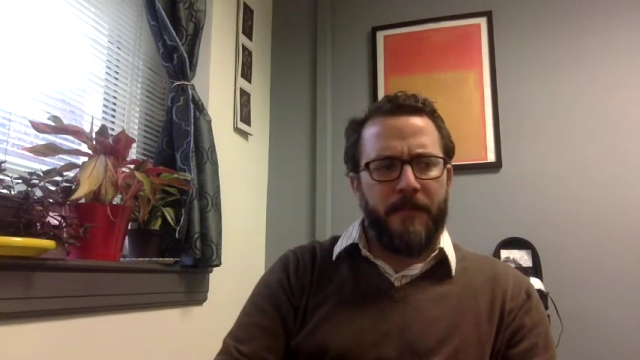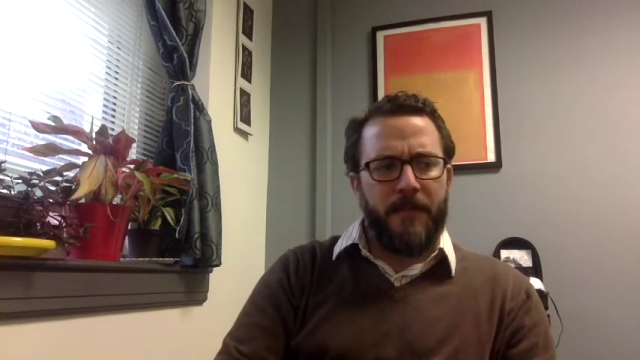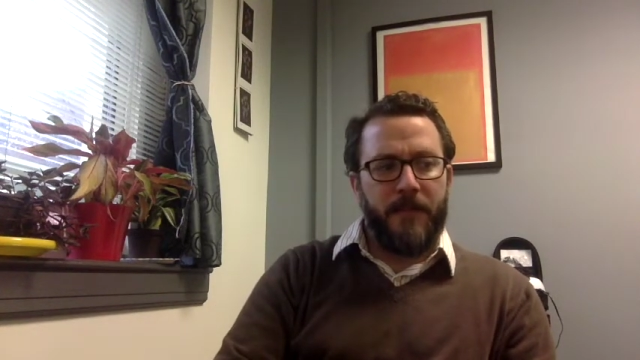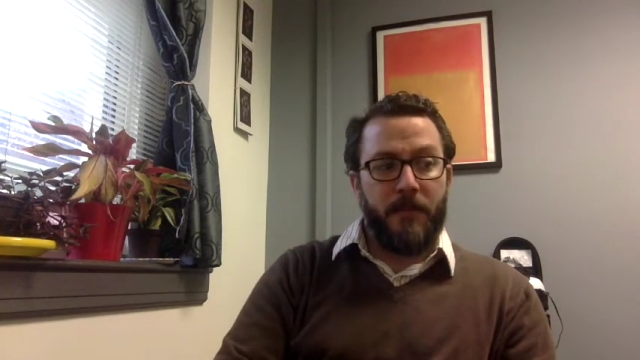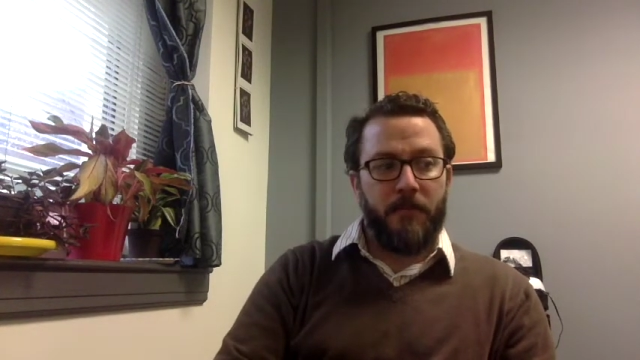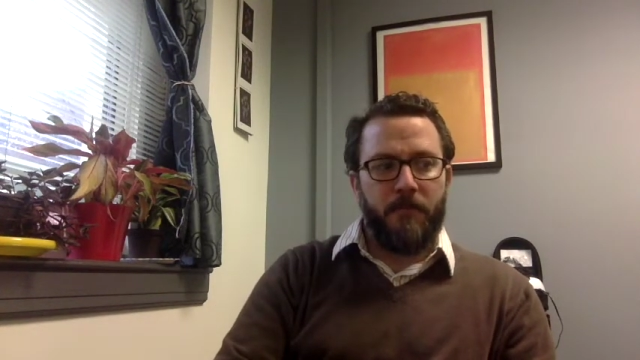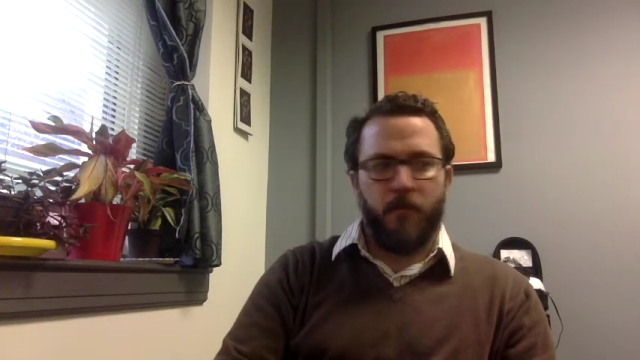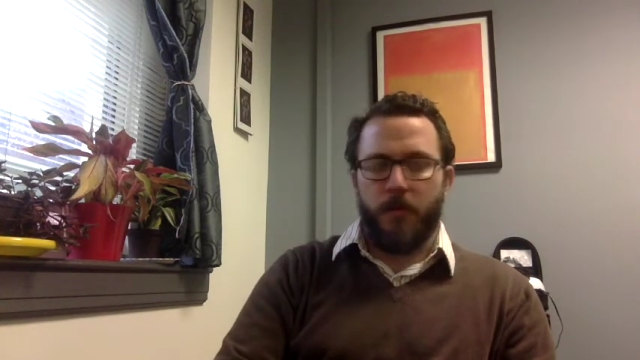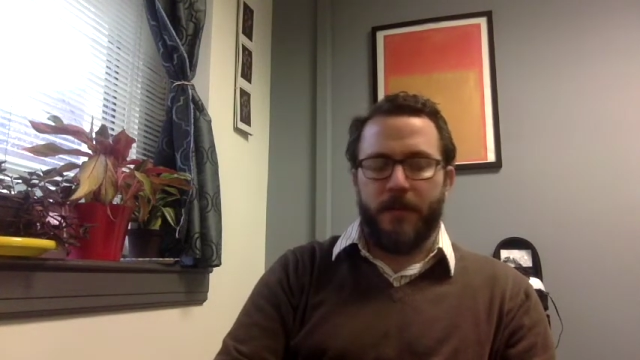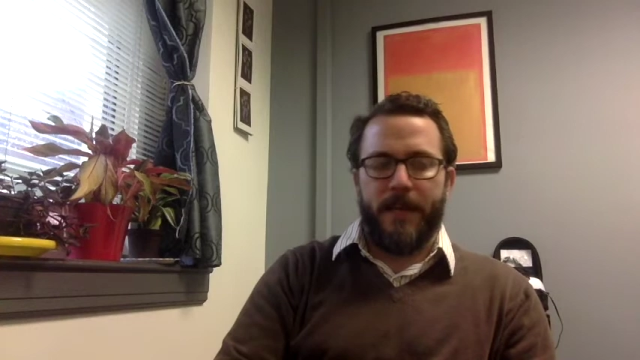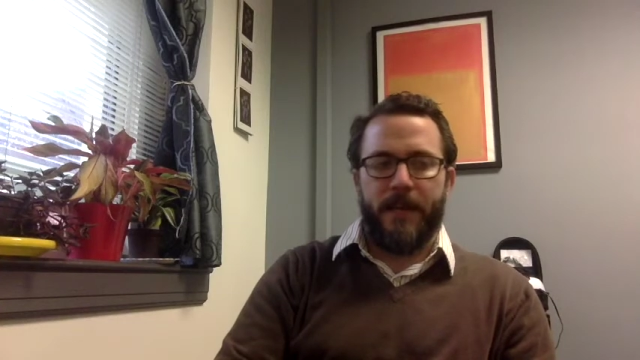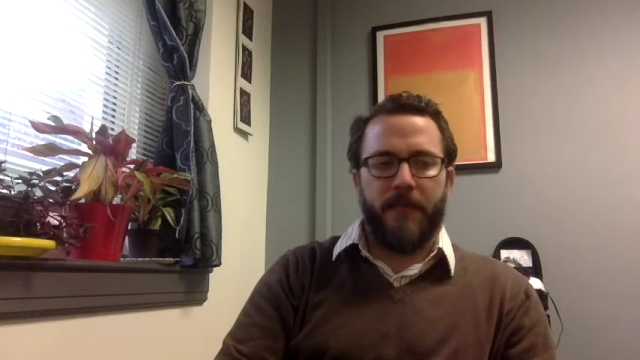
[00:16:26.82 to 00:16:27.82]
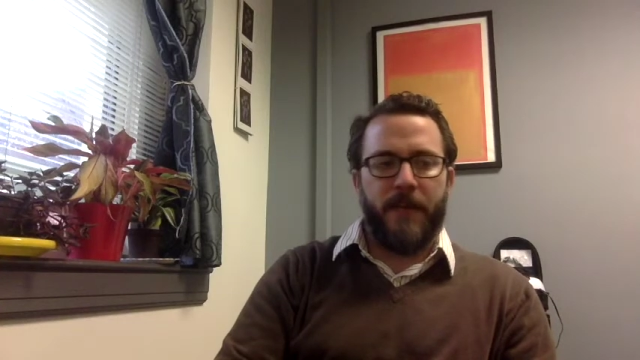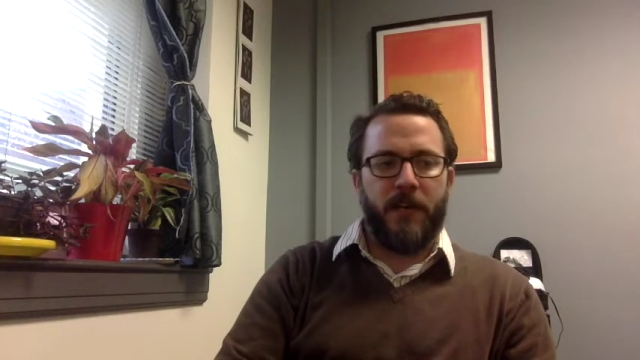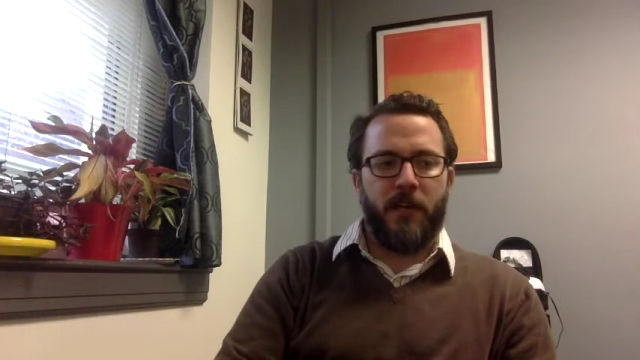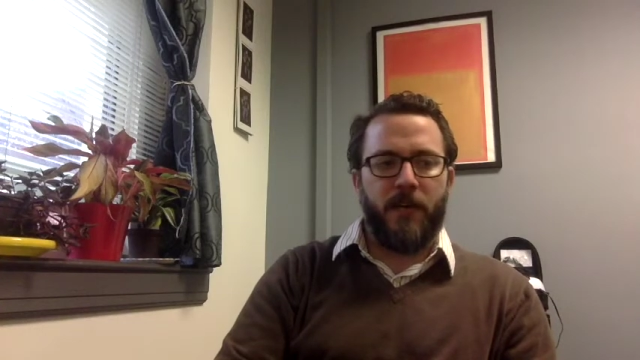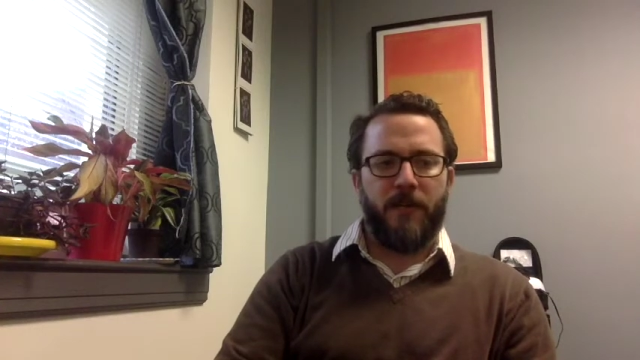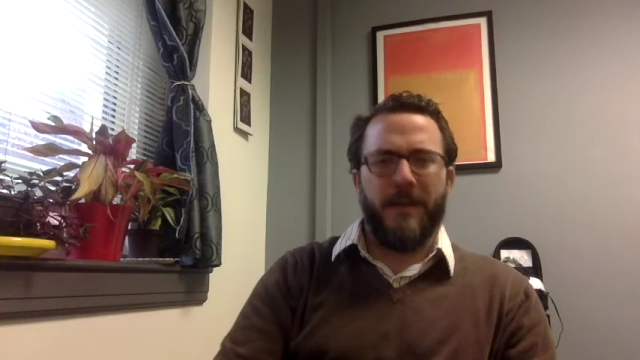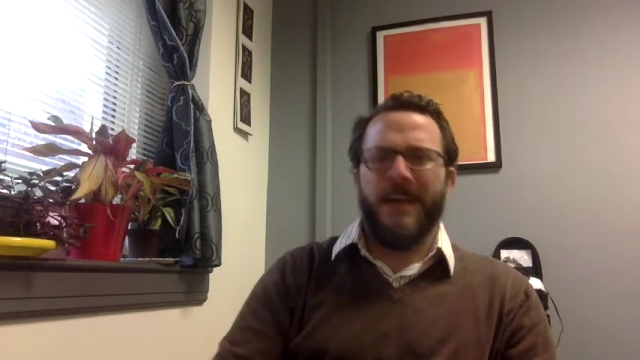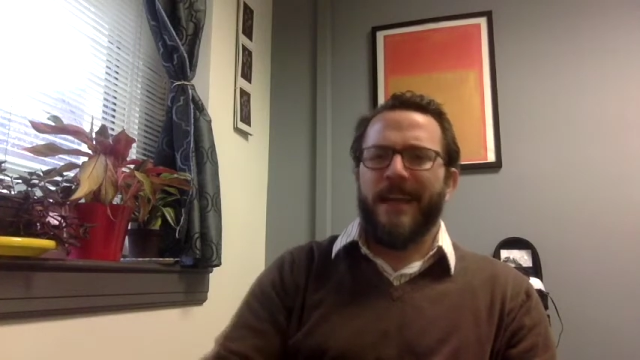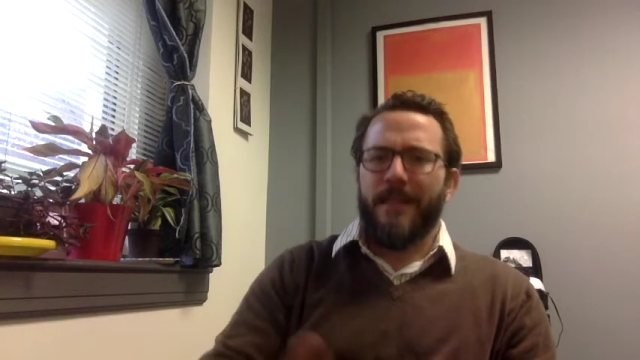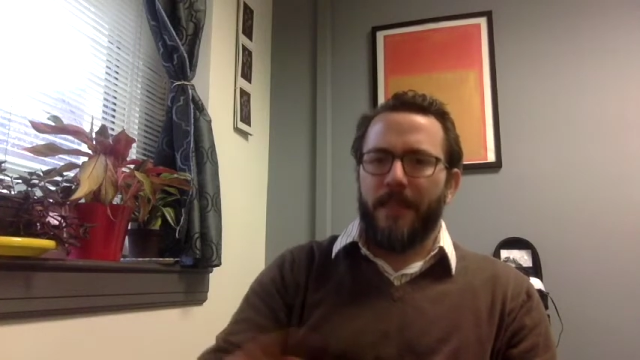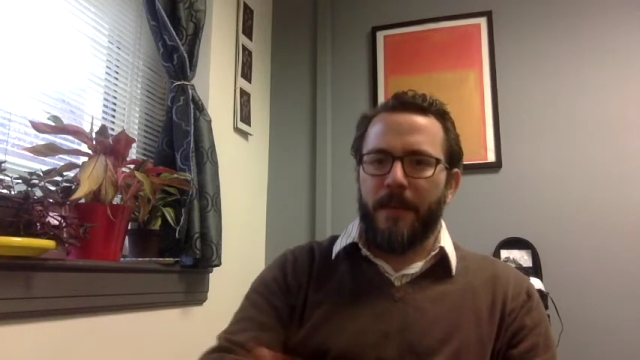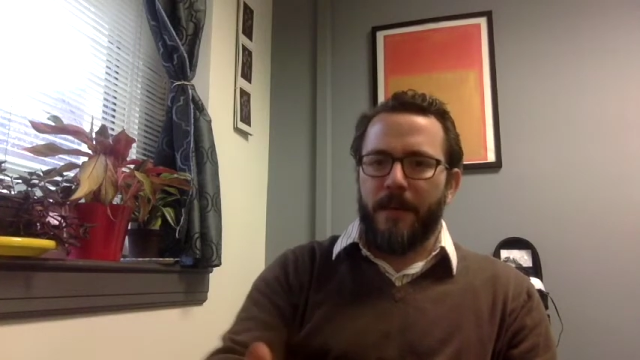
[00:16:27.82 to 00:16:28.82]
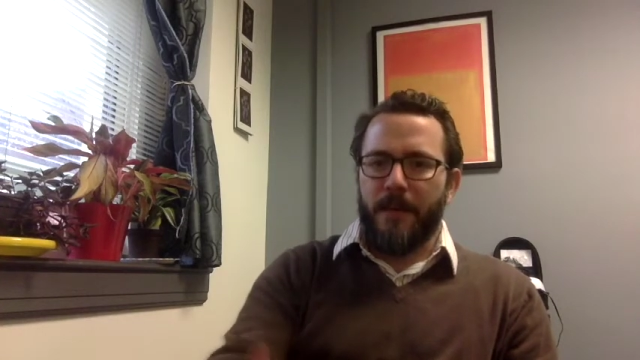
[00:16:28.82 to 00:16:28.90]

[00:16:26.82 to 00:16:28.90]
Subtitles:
you will take advantage of. The